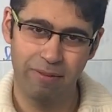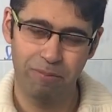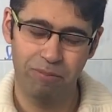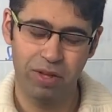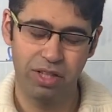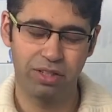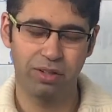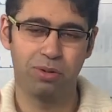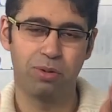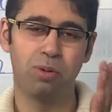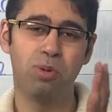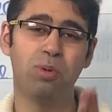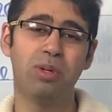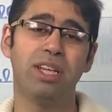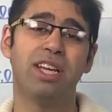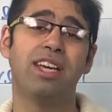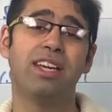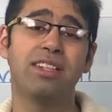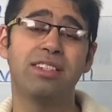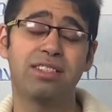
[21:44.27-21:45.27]
And the rule
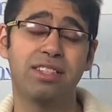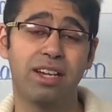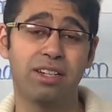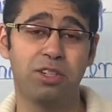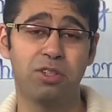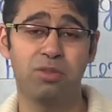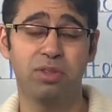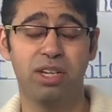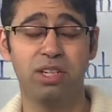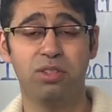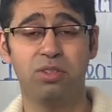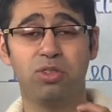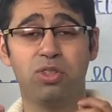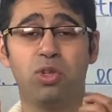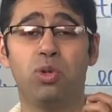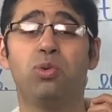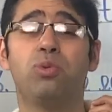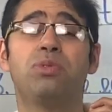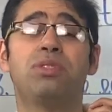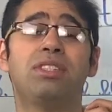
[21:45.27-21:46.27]
is that you tend to
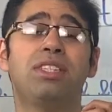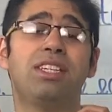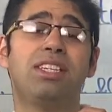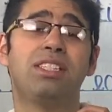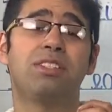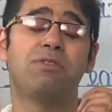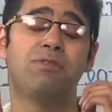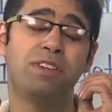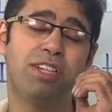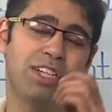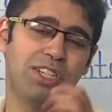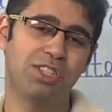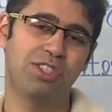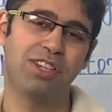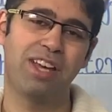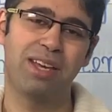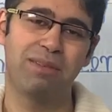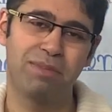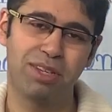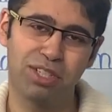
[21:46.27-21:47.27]
use these finished
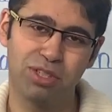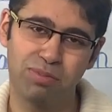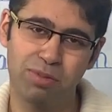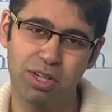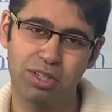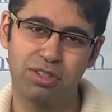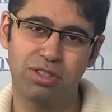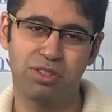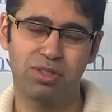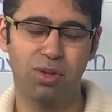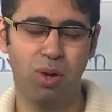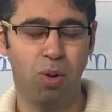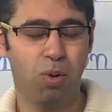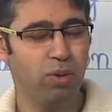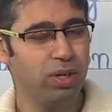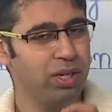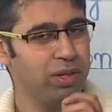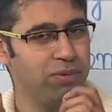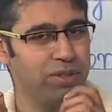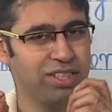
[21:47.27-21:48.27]
time expressions
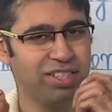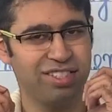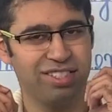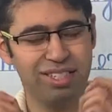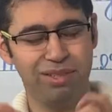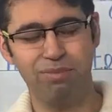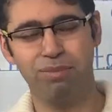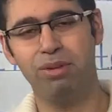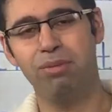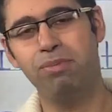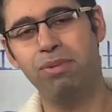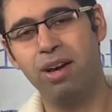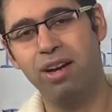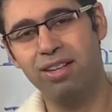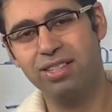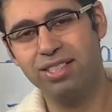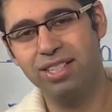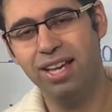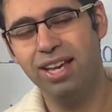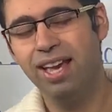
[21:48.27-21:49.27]
only with the simple
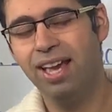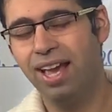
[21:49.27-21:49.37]
past